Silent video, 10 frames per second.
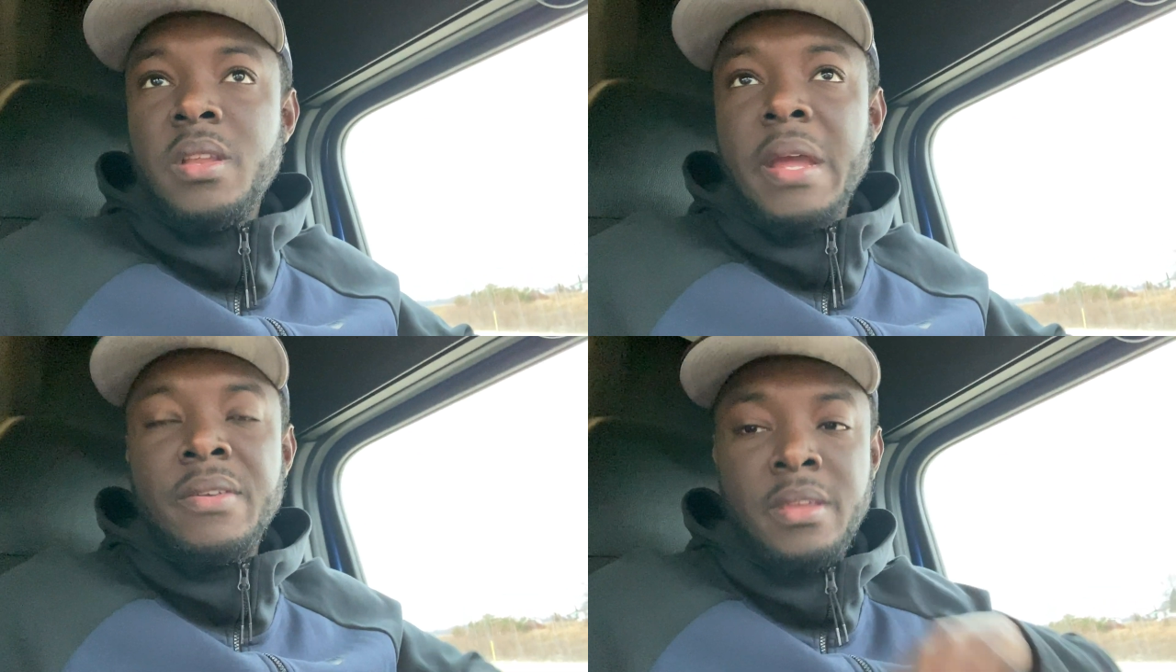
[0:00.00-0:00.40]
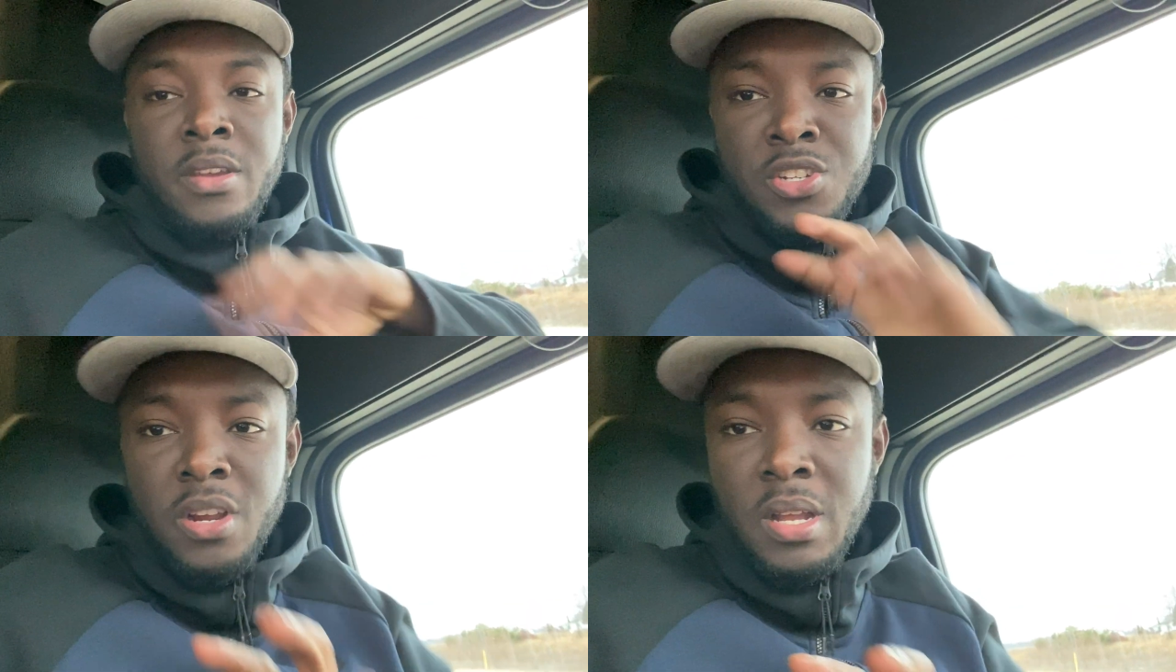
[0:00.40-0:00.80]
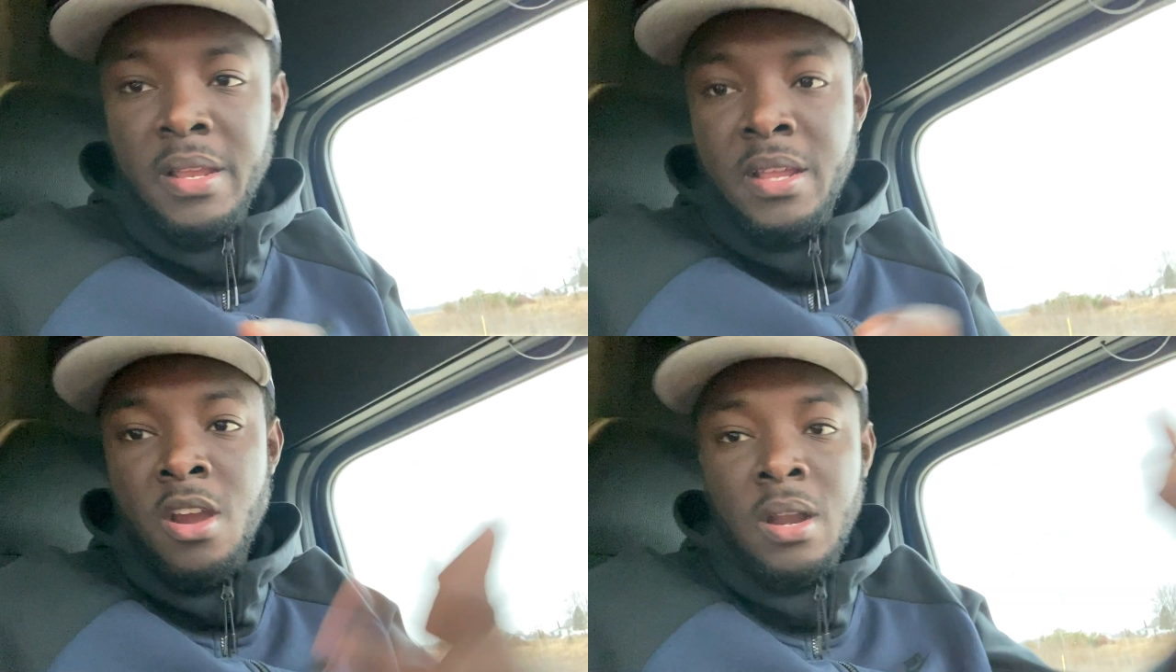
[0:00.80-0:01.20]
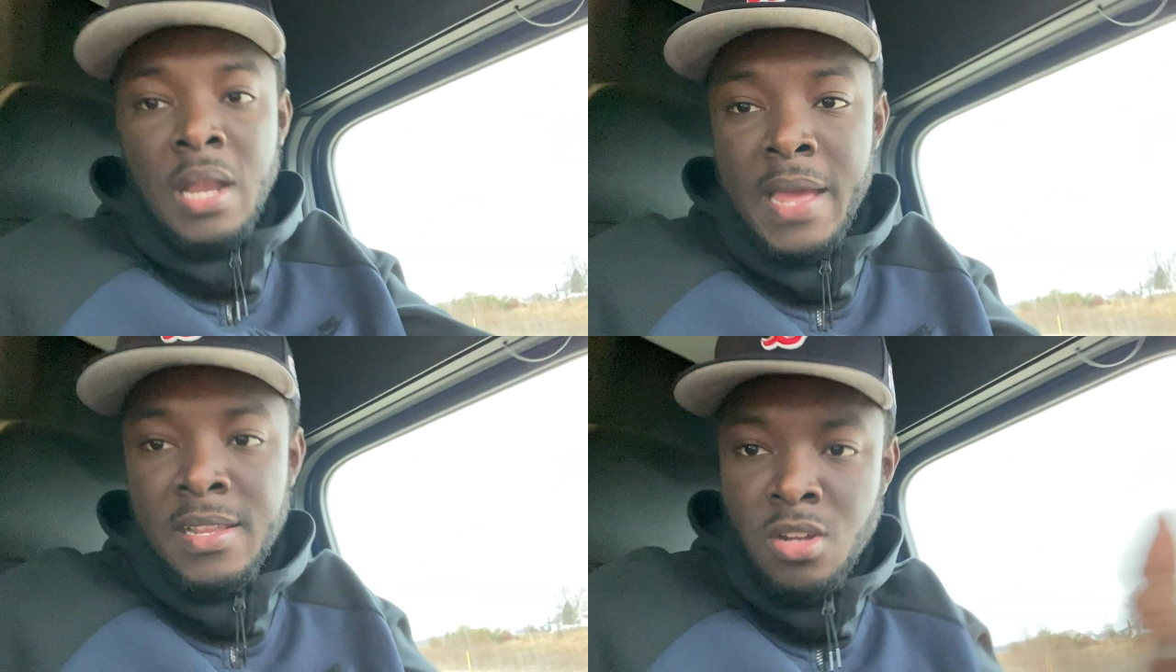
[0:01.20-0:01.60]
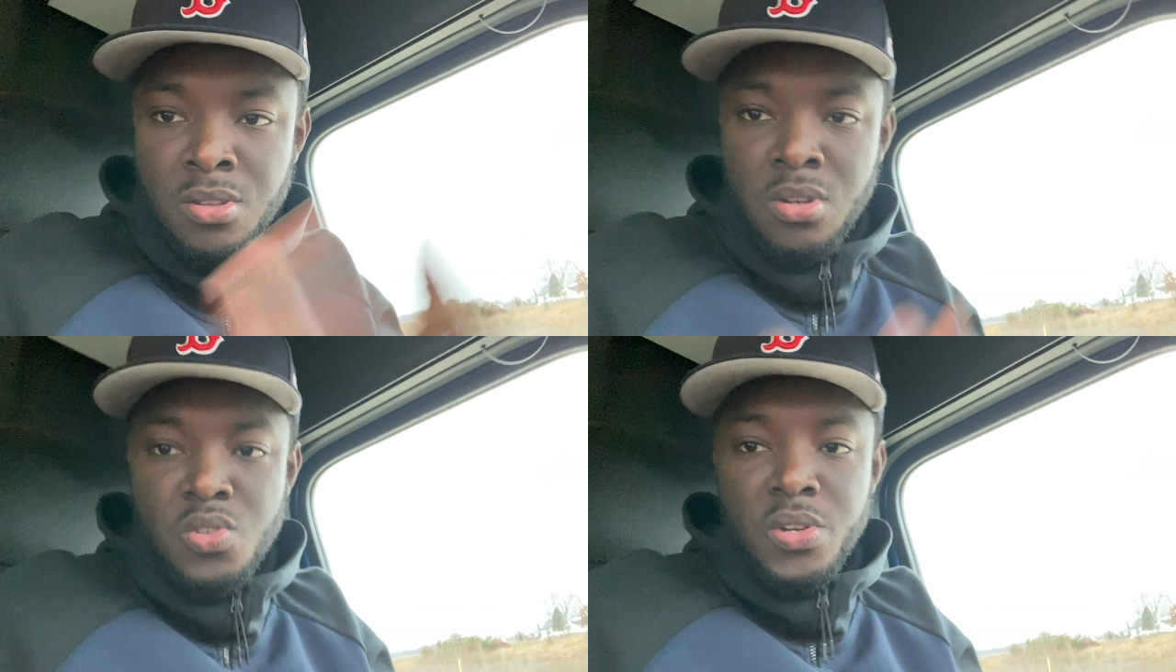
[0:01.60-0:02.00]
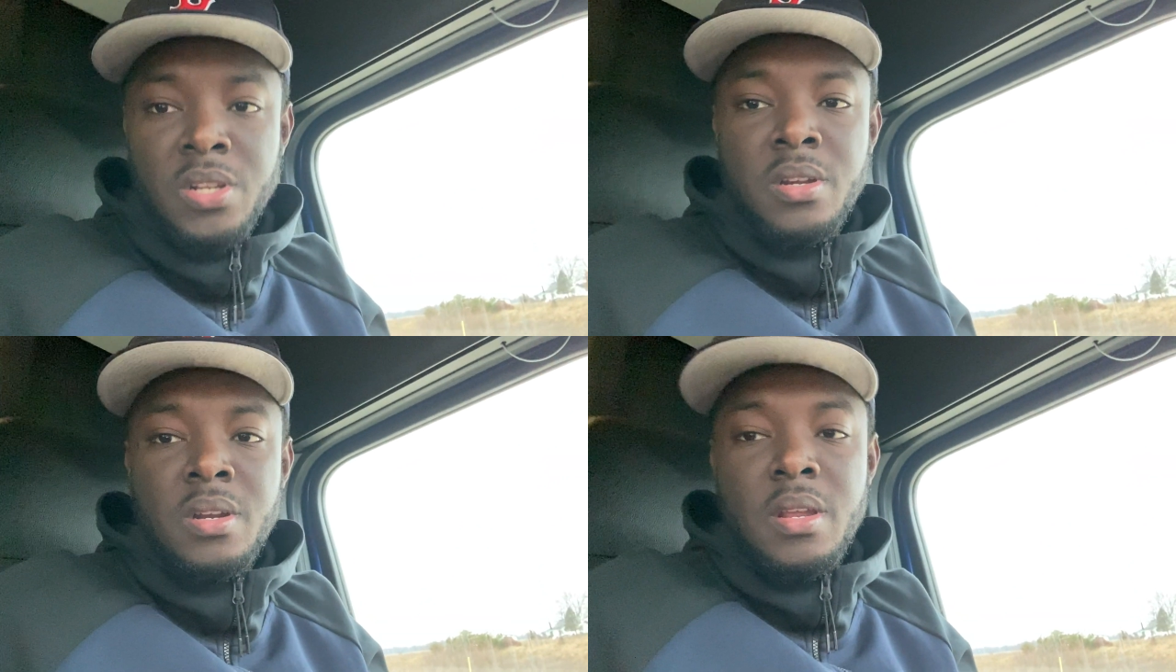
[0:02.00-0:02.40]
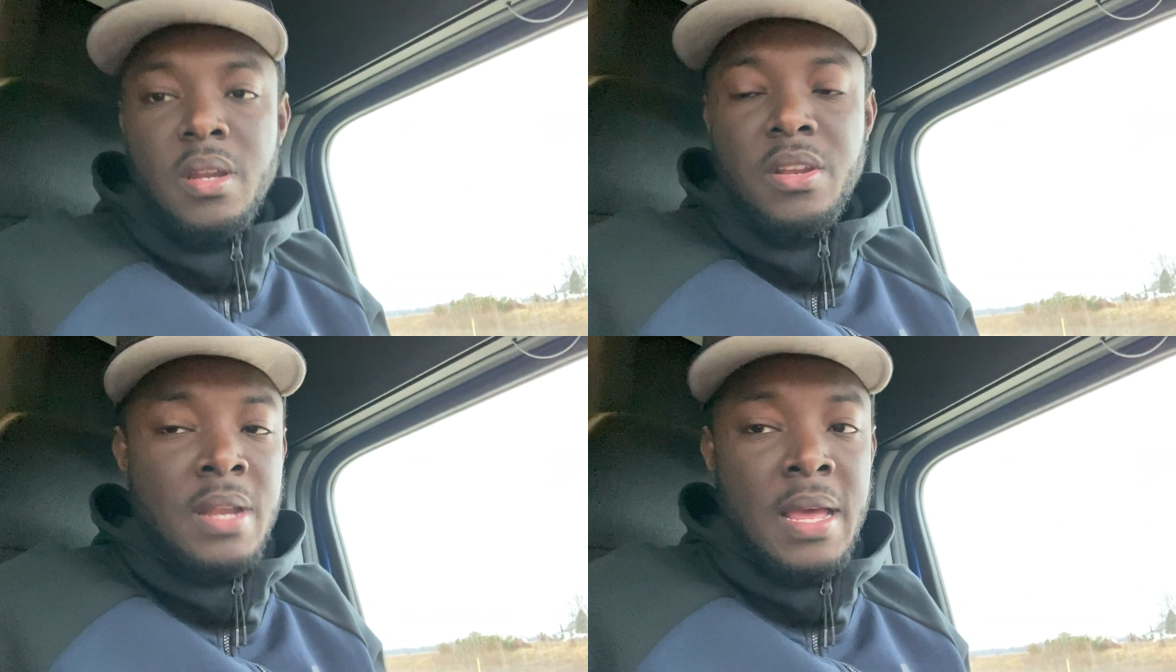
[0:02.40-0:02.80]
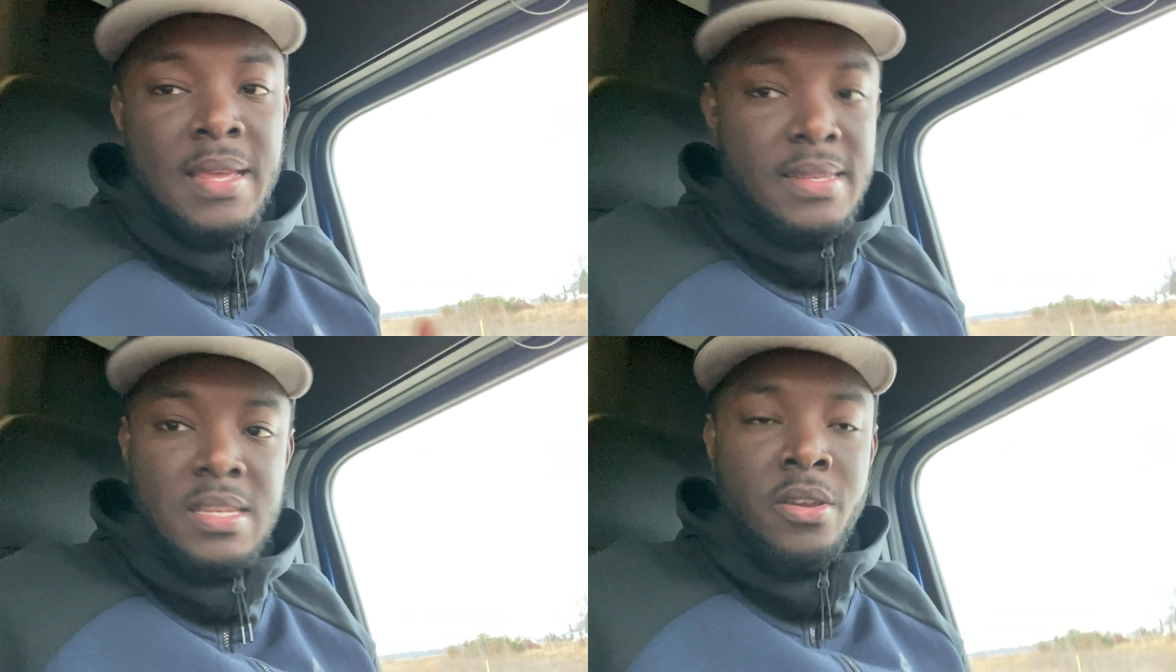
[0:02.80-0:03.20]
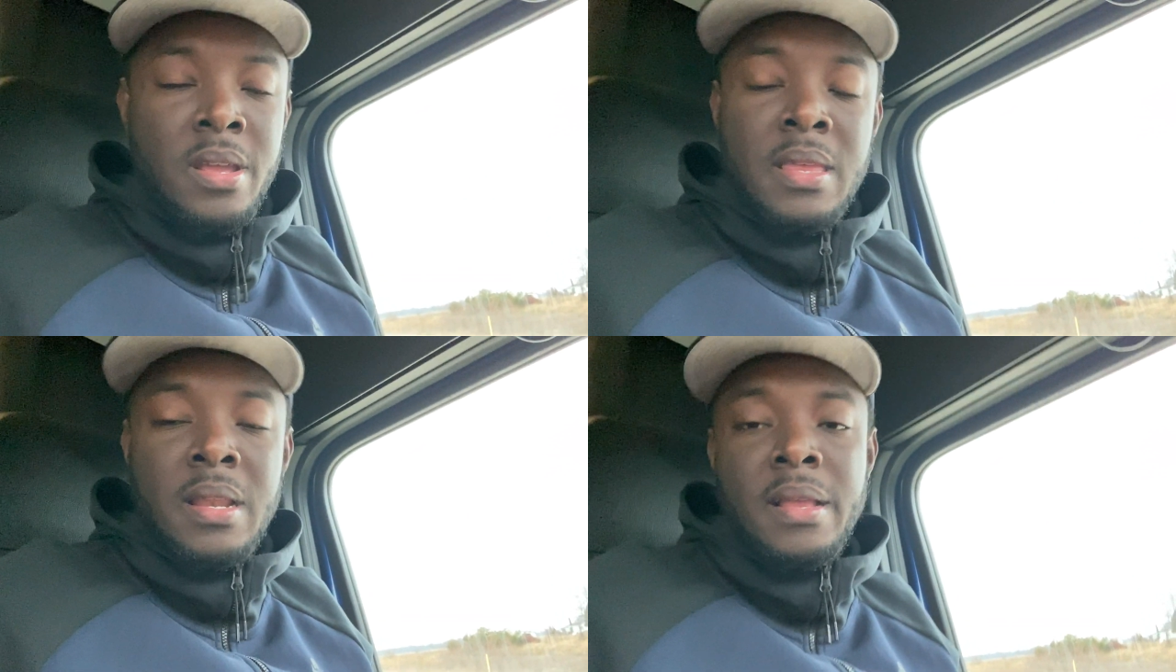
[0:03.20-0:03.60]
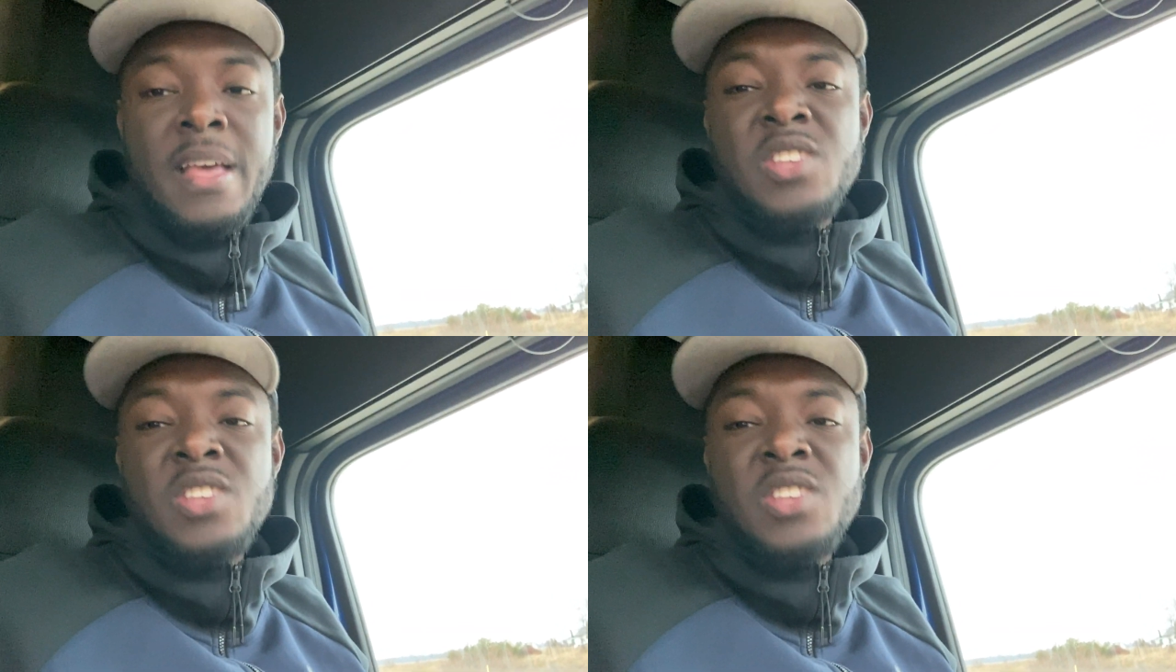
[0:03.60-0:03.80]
Everything is circulating. Our lines under the trailer, they're not hissing or anything like that.